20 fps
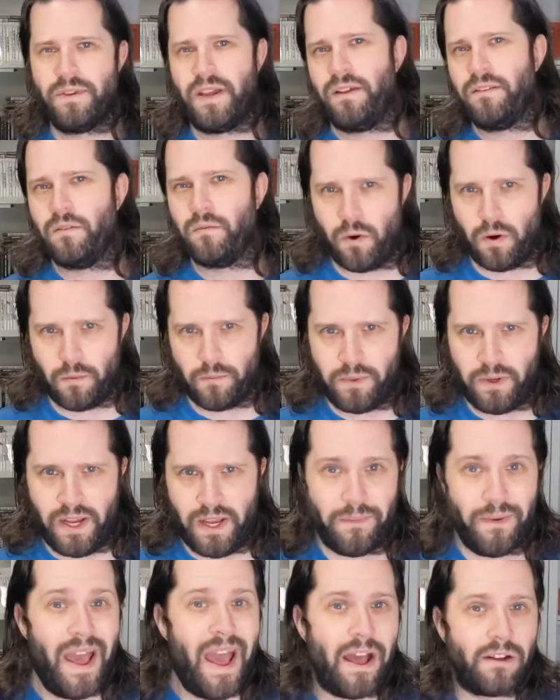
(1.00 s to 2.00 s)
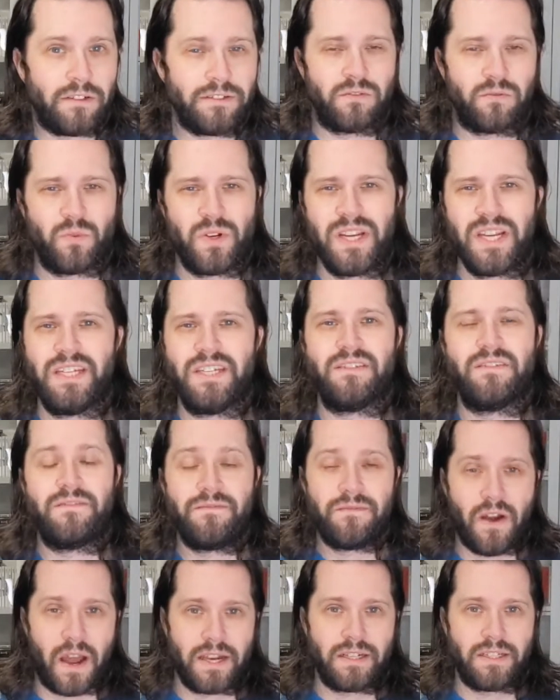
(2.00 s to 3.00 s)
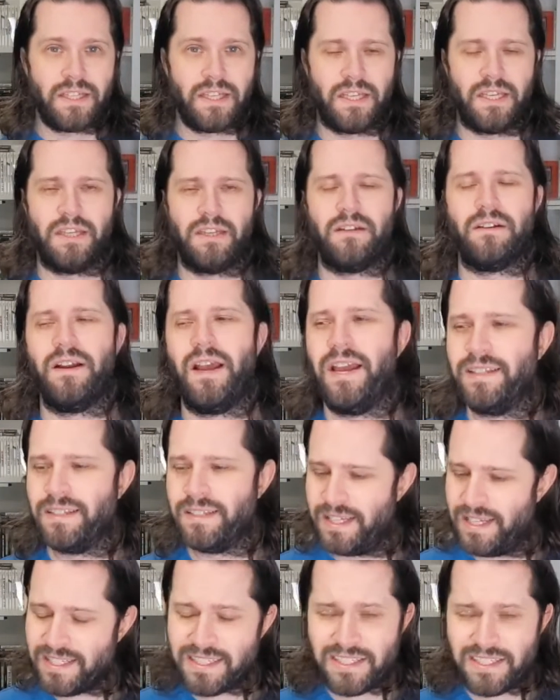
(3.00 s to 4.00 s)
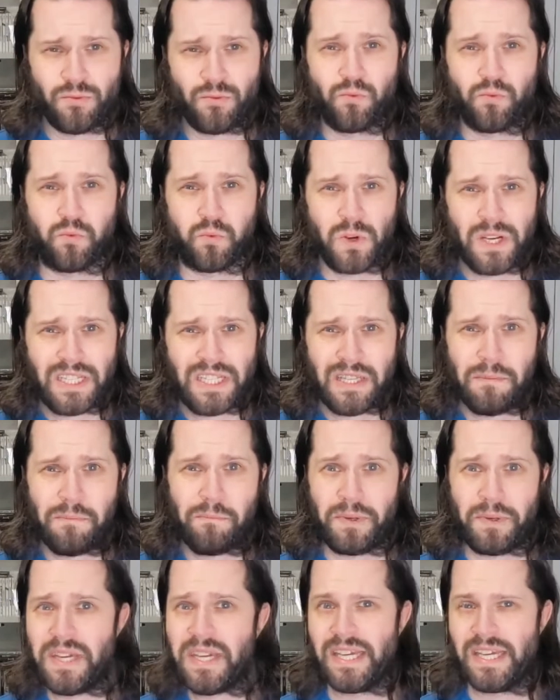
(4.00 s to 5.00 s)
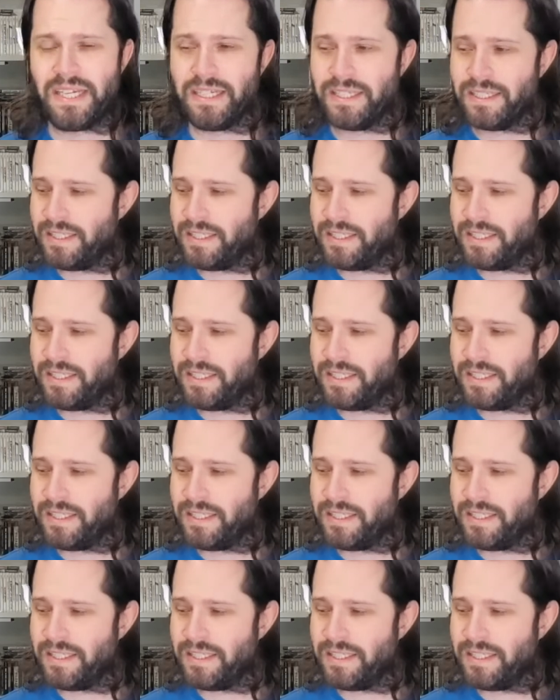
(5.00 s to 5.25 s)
the warp pipe. Elden Ring is finally here and it's really big.